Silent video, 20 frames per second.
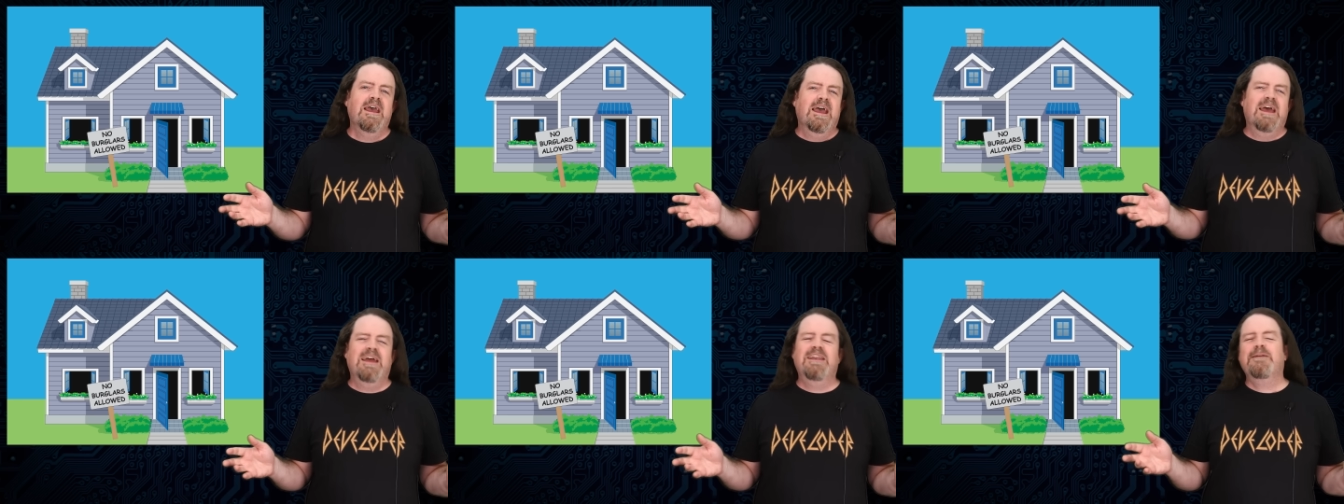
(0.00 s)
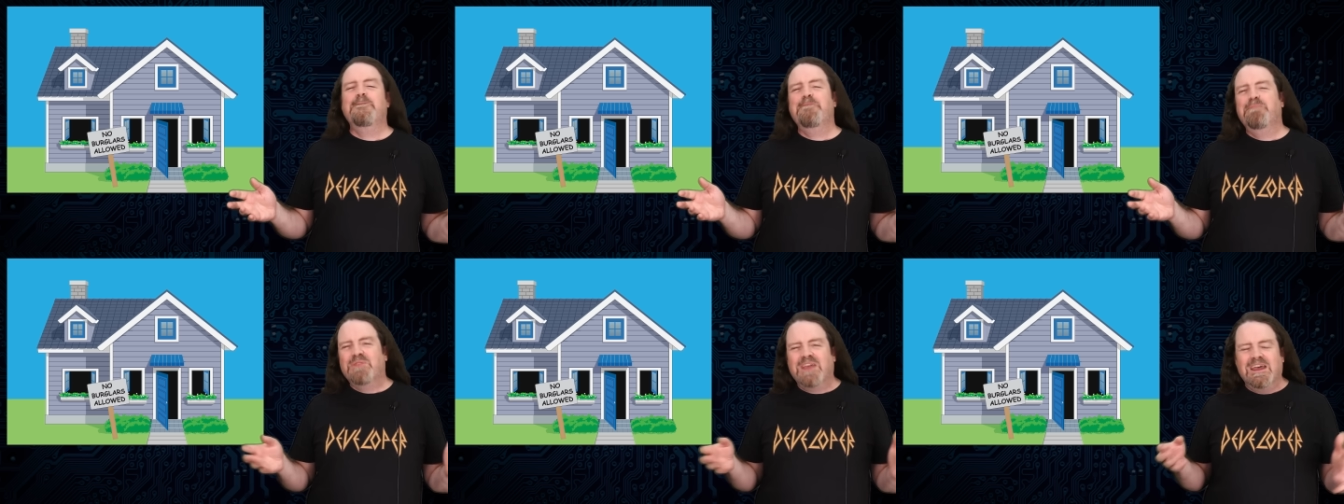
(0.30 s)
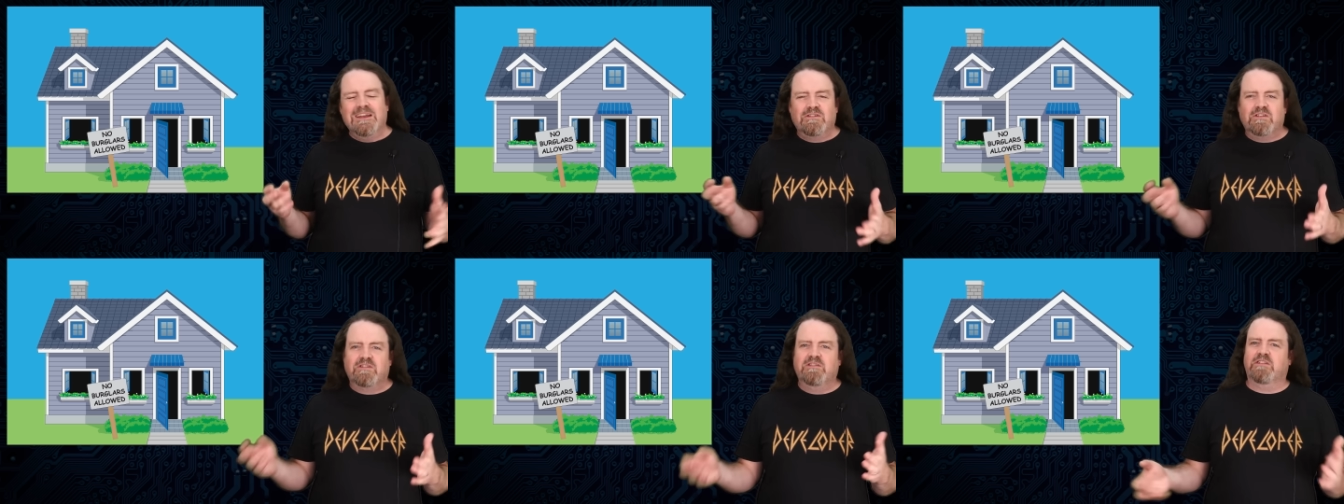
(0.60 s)
And
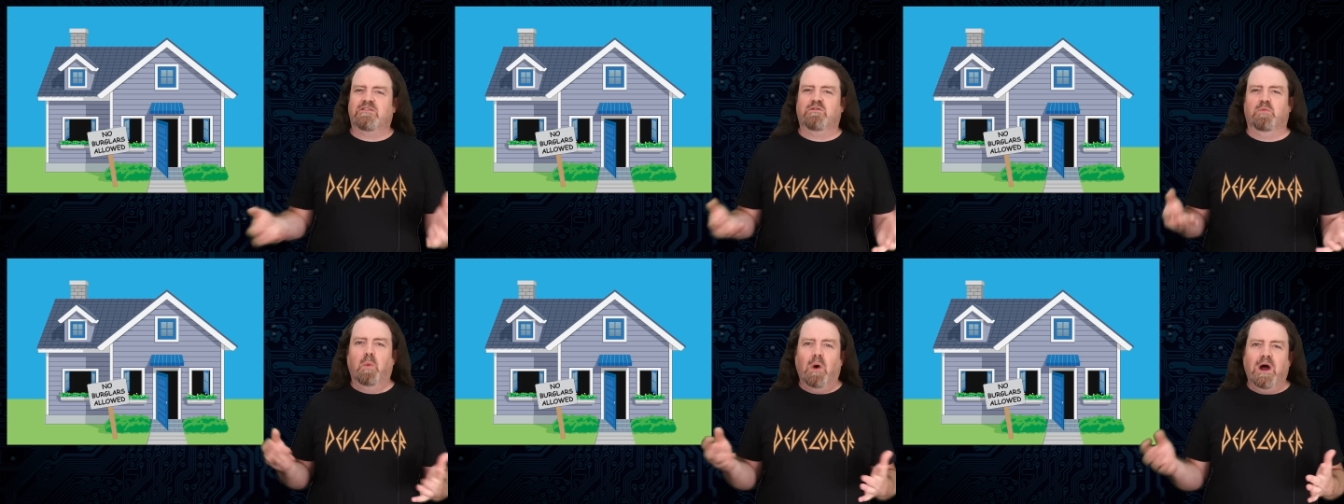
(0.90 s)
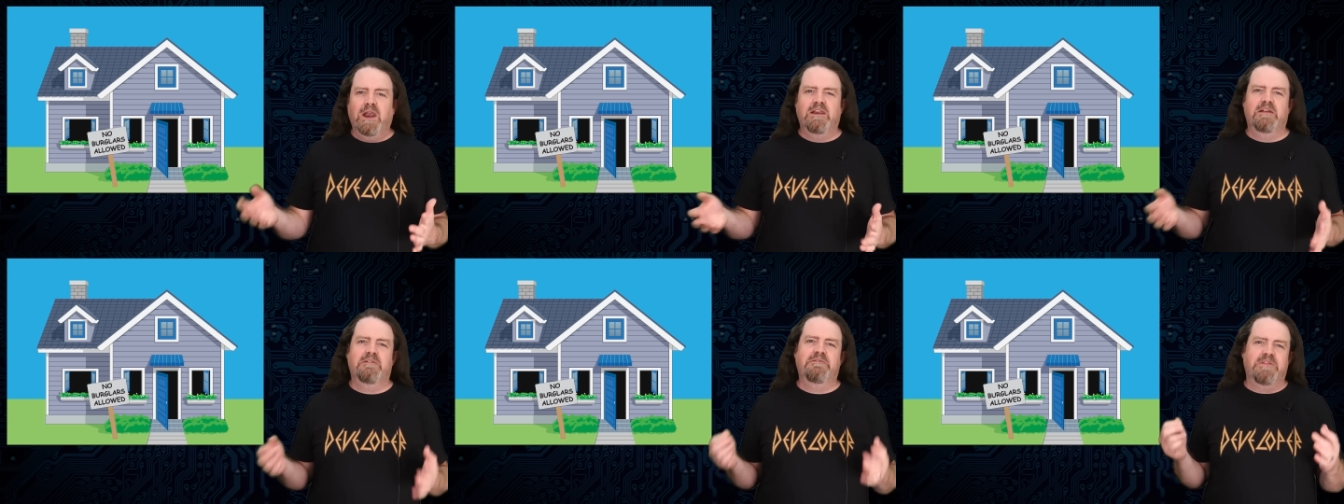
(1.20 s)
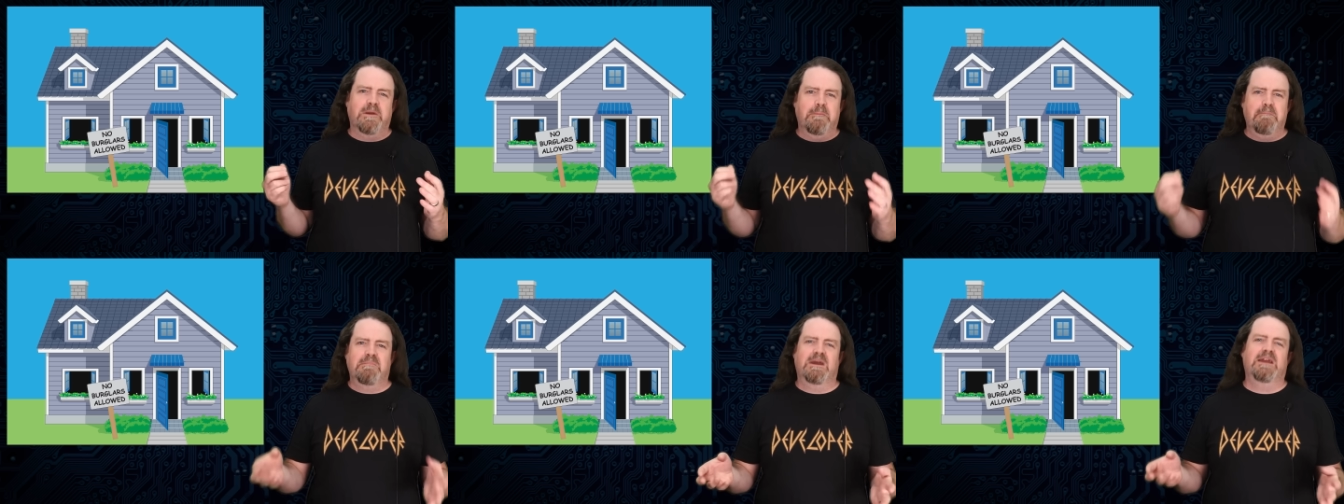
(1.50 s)
it's just one
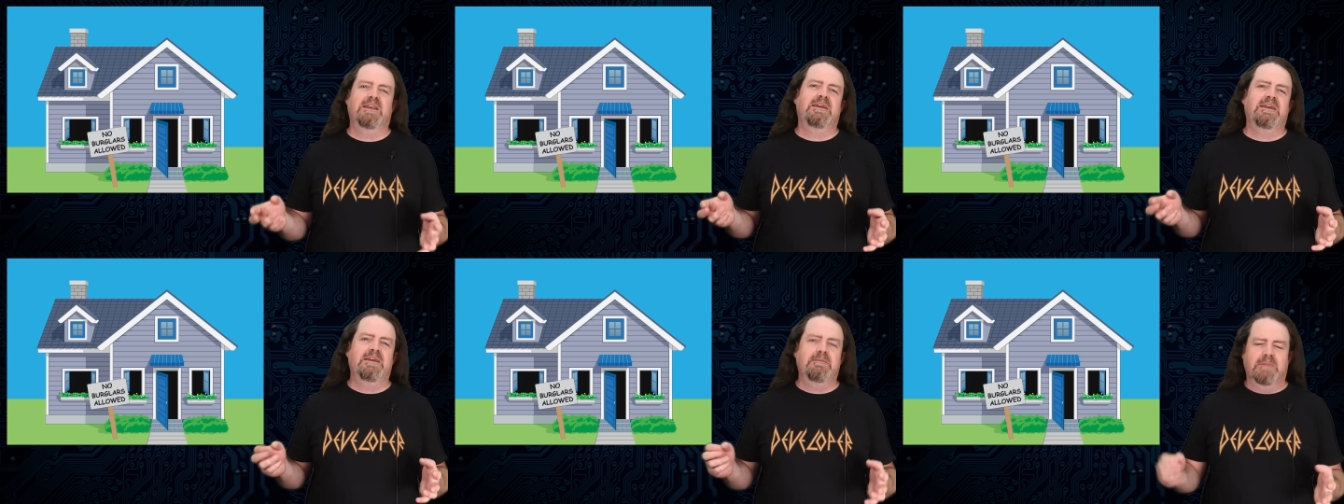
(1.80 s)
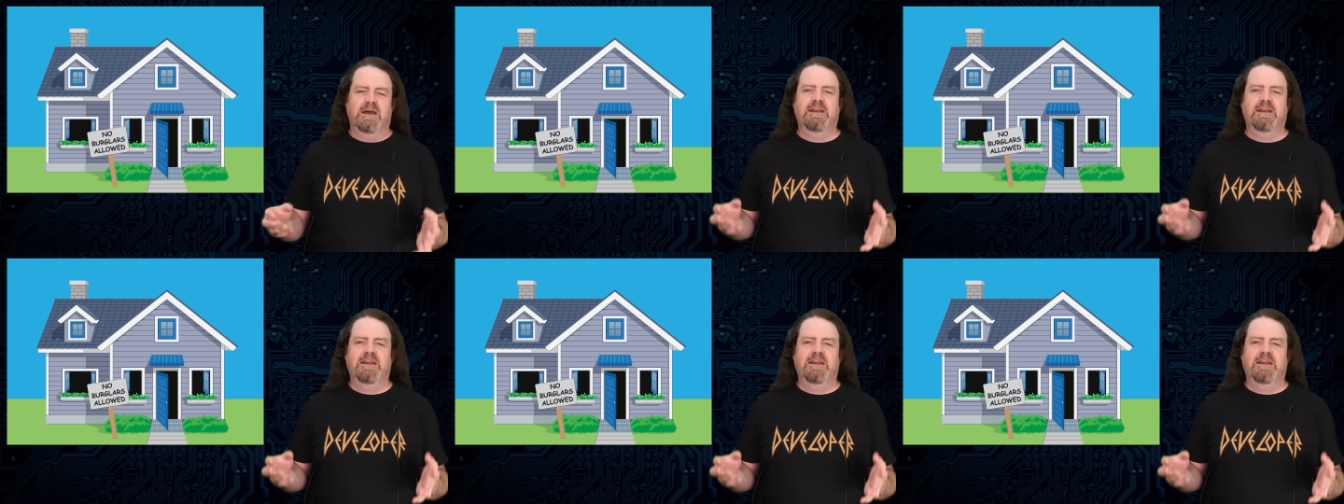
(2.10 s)
of the many,